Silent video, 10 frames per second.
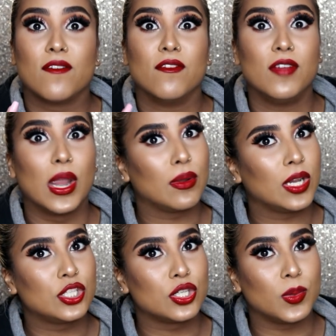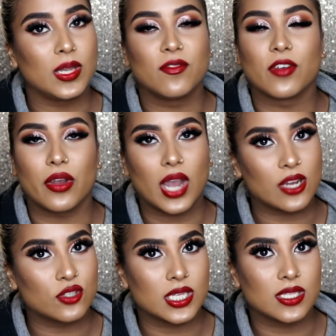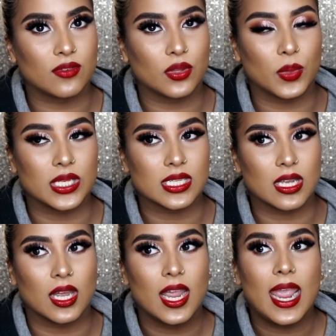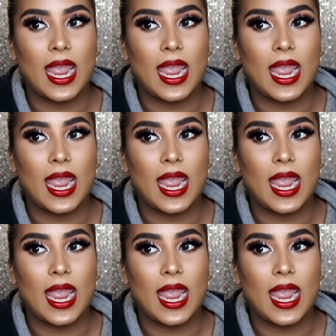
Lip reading: very dewy, very hydrating for the winter.